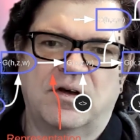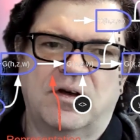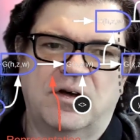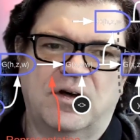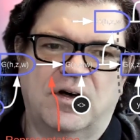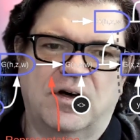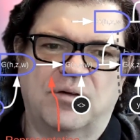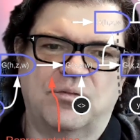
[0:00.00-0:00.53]

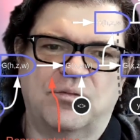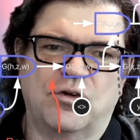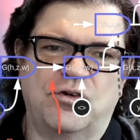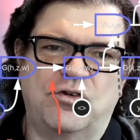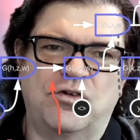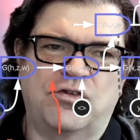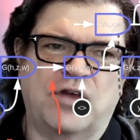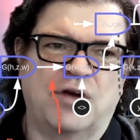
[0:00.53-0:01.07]
So
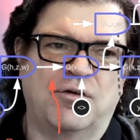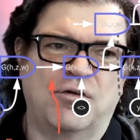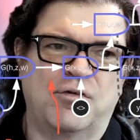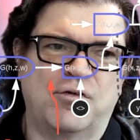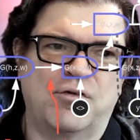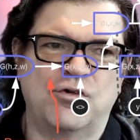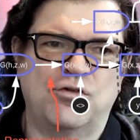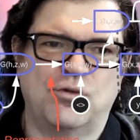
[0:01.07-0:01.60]
this is kind of the
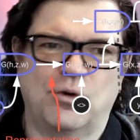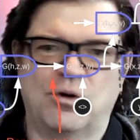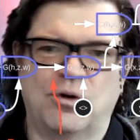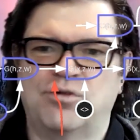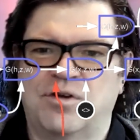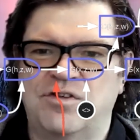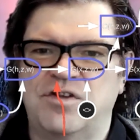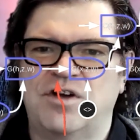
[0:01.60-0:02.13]
first neural
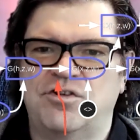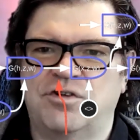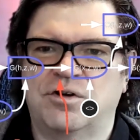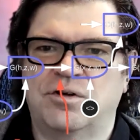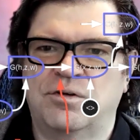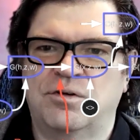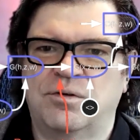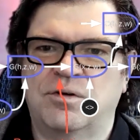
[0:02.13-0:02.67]

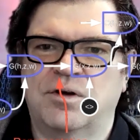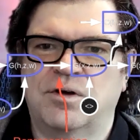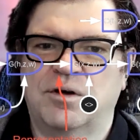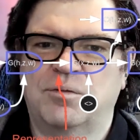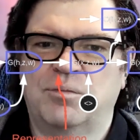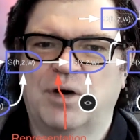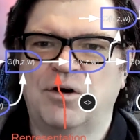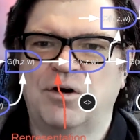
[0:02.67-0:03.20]
translation
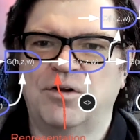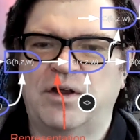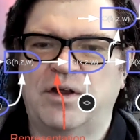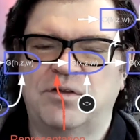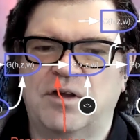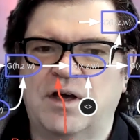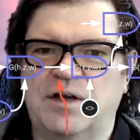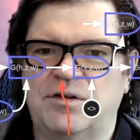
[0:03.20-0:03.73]
model
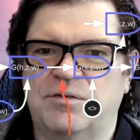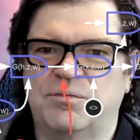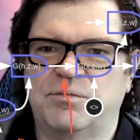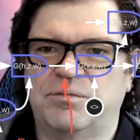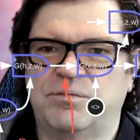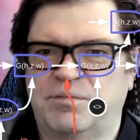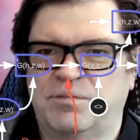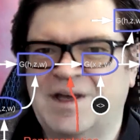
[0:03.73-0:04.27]
that
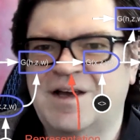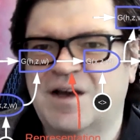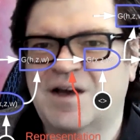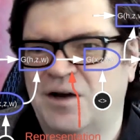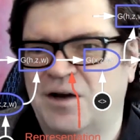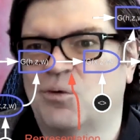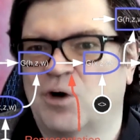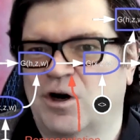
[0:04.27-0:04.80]

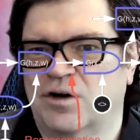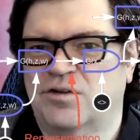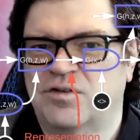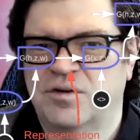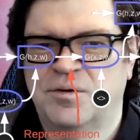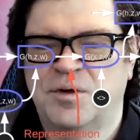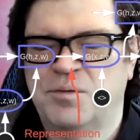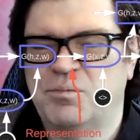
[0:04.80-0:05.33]
kind of
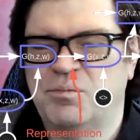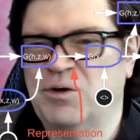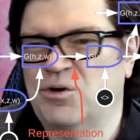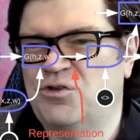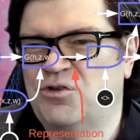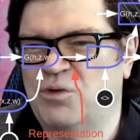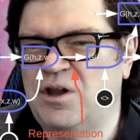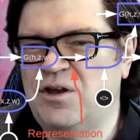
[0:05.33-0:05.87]
worked, but it
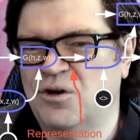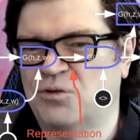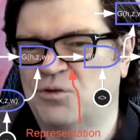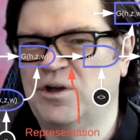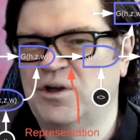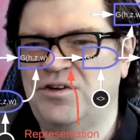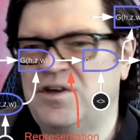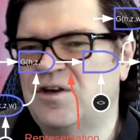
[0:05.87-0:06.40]
was really
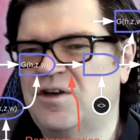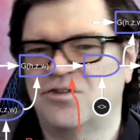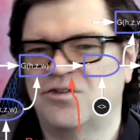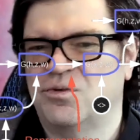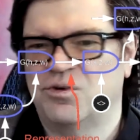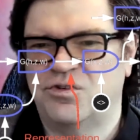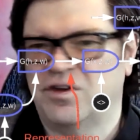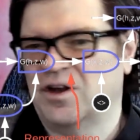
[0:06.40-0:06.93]
unwieldy because
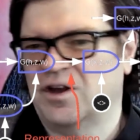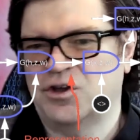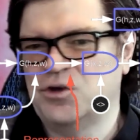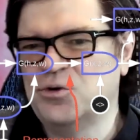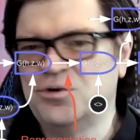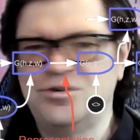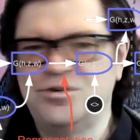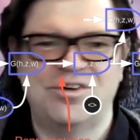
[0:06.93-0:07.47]
it was like
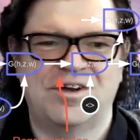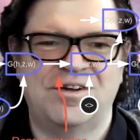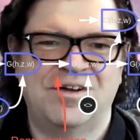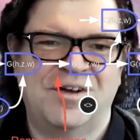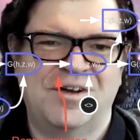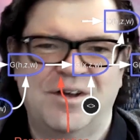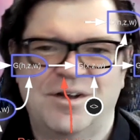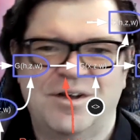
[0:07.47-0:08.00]
huge,
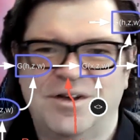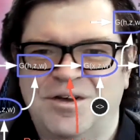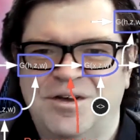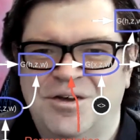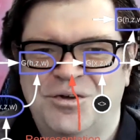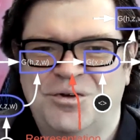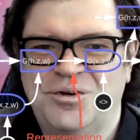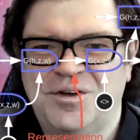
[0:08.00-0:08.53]
and
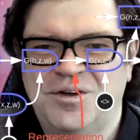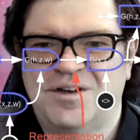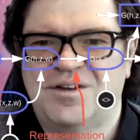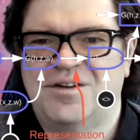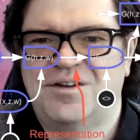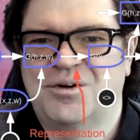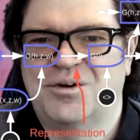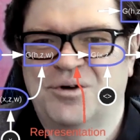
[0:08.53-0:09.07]
you
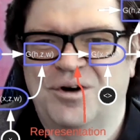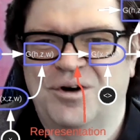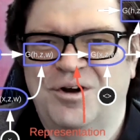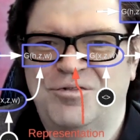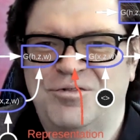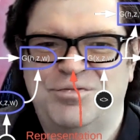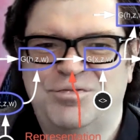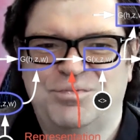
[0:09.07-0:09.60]
needed a lot
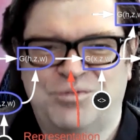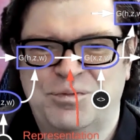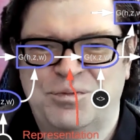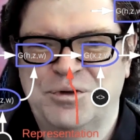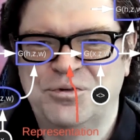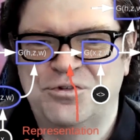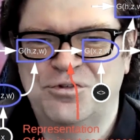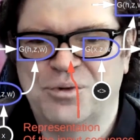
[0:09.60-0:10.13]
of
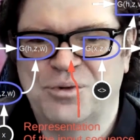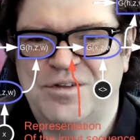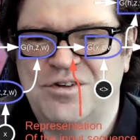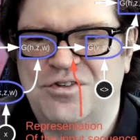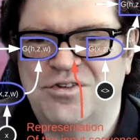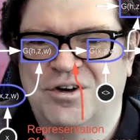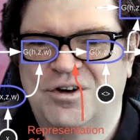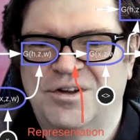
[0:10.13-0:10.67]
GPUs to run
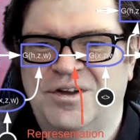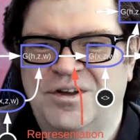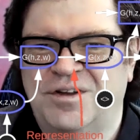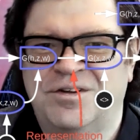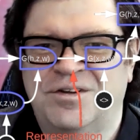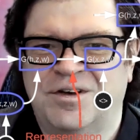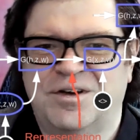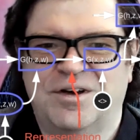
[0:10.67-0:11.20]
this on,
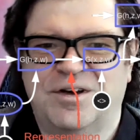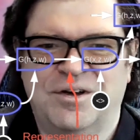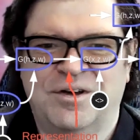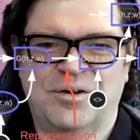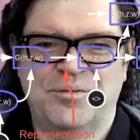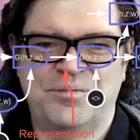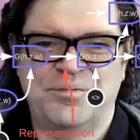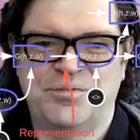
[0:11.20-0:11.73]
and
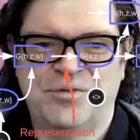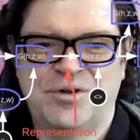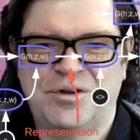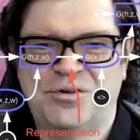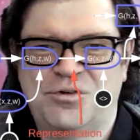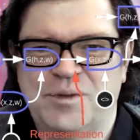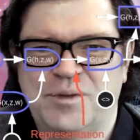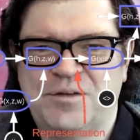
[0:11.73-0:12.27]
you
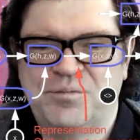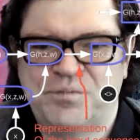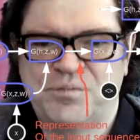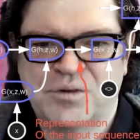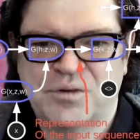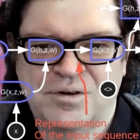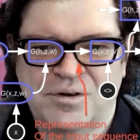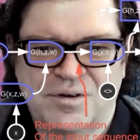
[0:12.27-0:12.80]
need to be
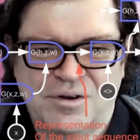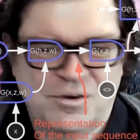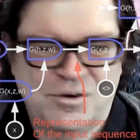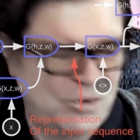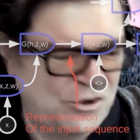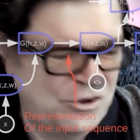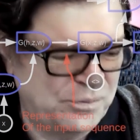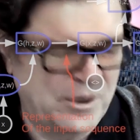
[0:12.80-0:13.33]

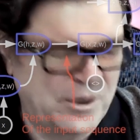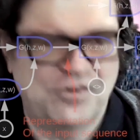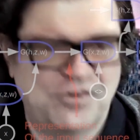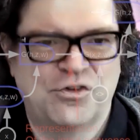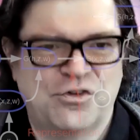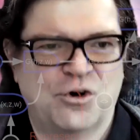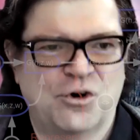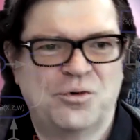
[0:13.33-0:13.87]
really smart.
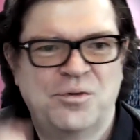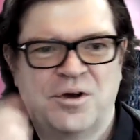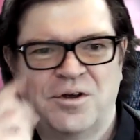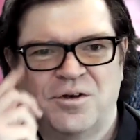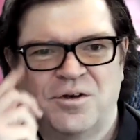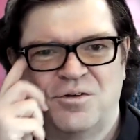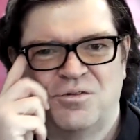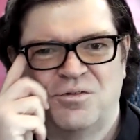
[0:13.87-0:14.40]
So
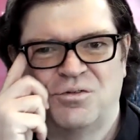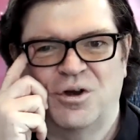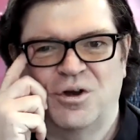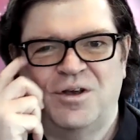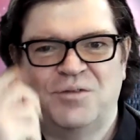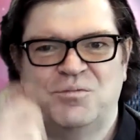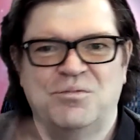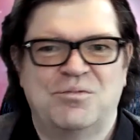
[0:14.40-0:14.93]

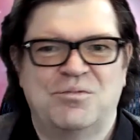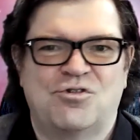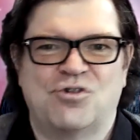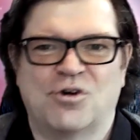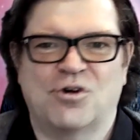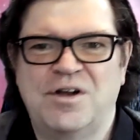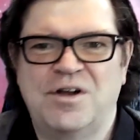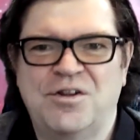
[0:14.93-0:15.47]
very shortly